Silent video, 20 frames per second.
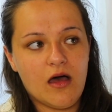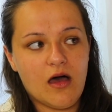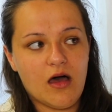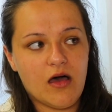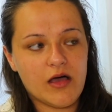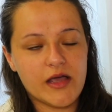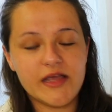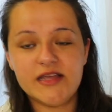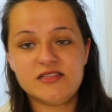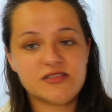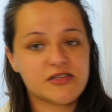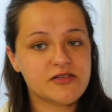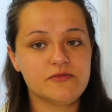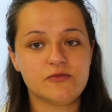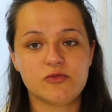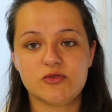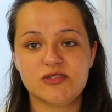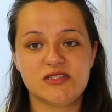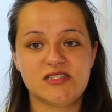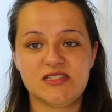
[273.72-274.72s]
I
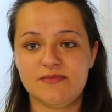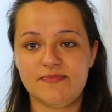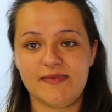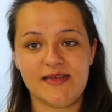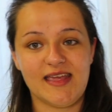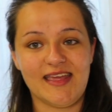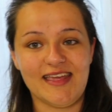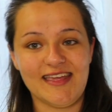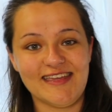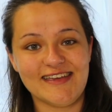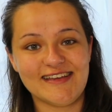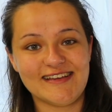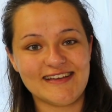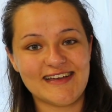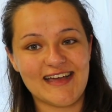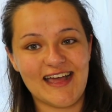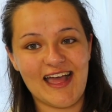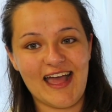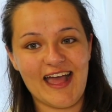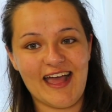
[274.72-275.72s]
don't want to be
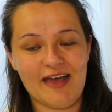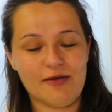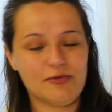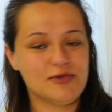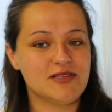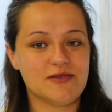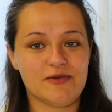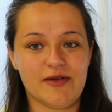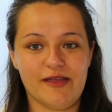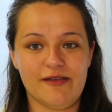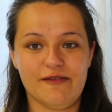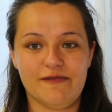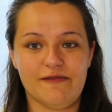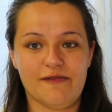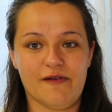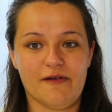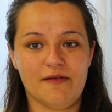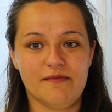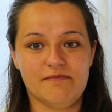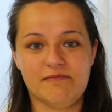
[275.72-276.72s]
hours away
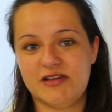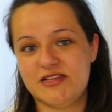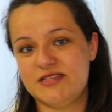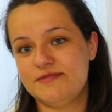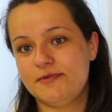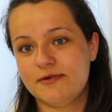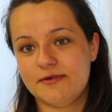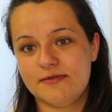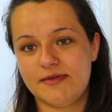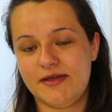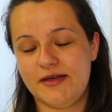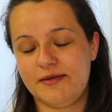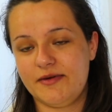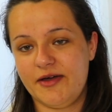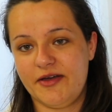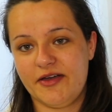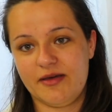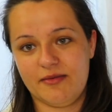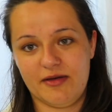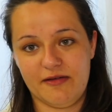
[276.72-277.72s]
from my support
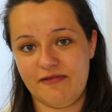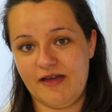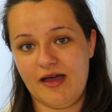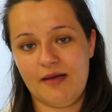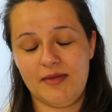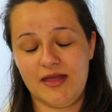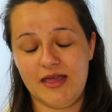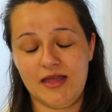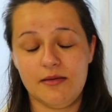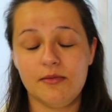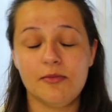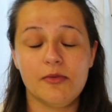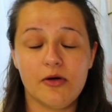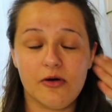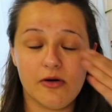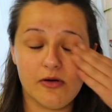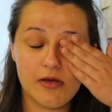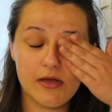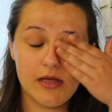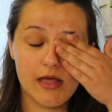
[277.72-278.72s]
network and my family
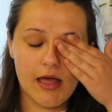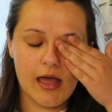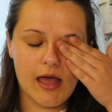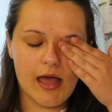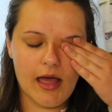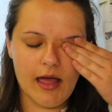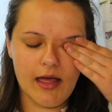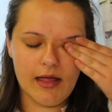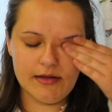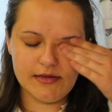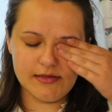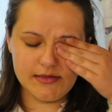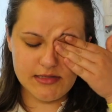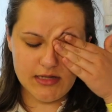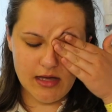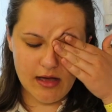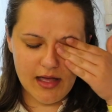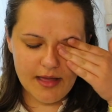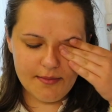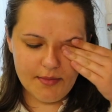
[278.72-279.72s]
anymore. And
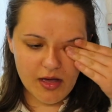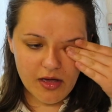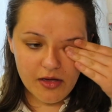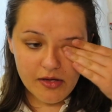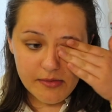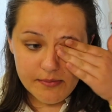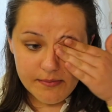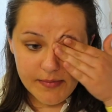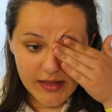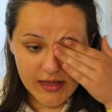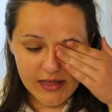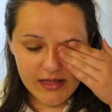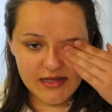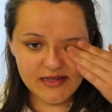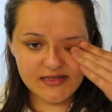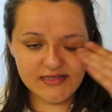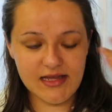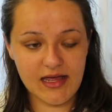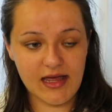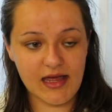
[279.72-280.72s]
I am a home
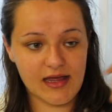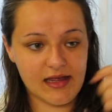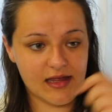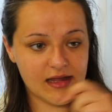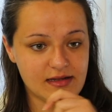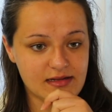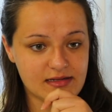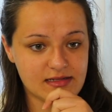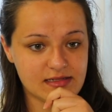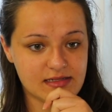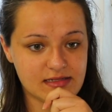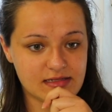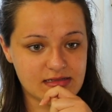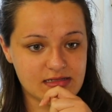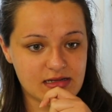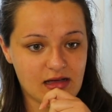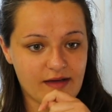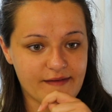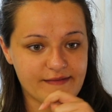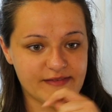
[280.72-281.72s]
bird and
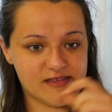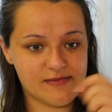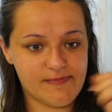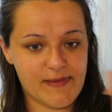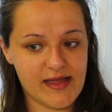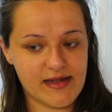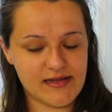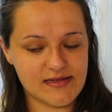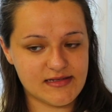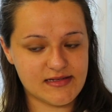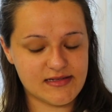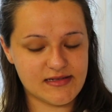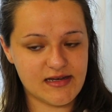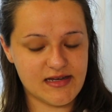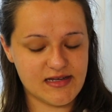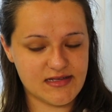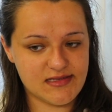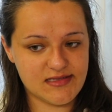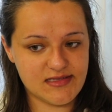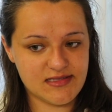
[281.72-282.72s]
I've spent
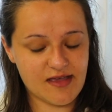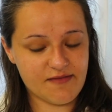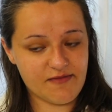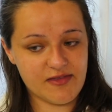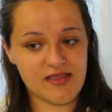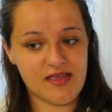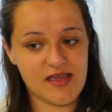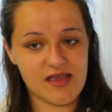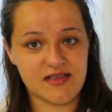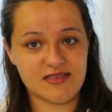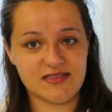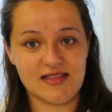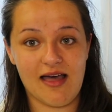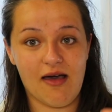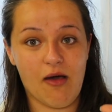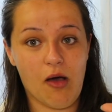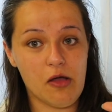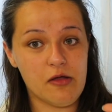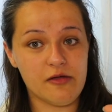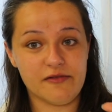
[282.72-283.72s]
nearly 7 years
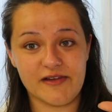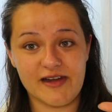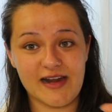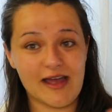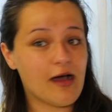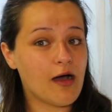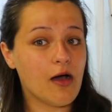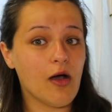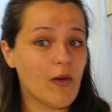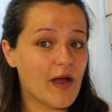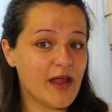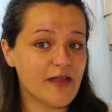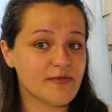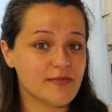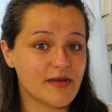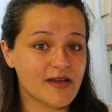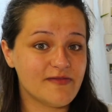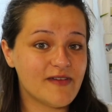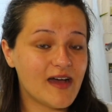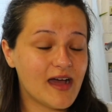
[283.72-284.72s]
now over an hour away
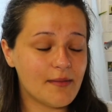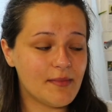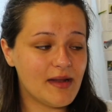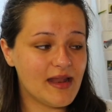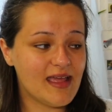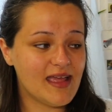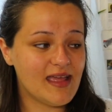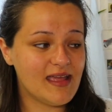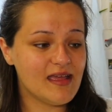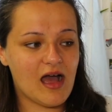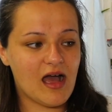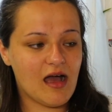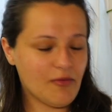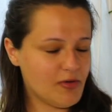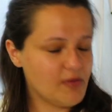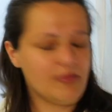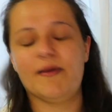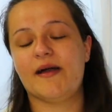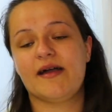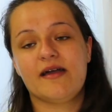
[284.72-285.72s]
from my family. I
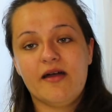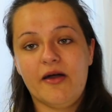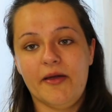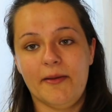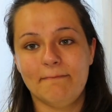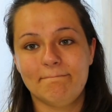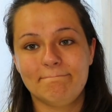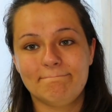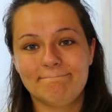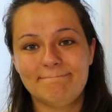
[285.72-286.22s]
want to be back at home.